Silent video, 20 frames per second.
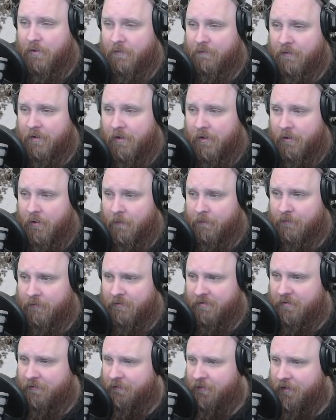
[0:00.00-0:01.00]
we are
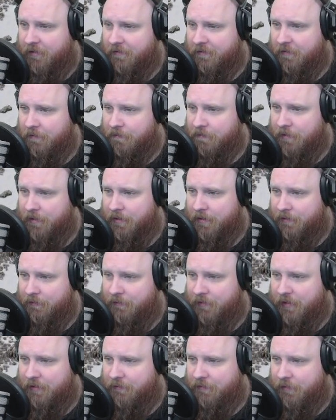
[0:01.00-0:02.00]
obviously faster.
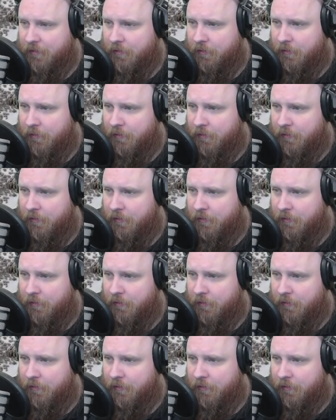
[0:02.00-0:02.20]
We will,